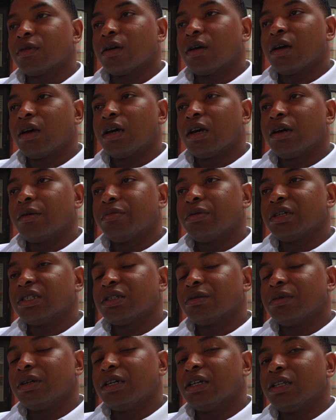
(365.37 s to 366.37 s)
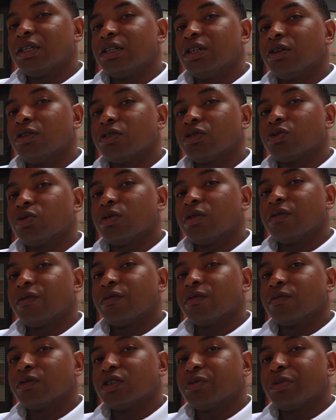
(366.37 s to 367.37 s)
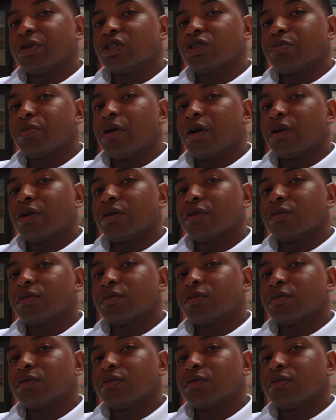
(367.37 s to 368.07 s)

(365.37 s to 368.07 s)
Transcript: And plus, I'm equally yoked to a special partner.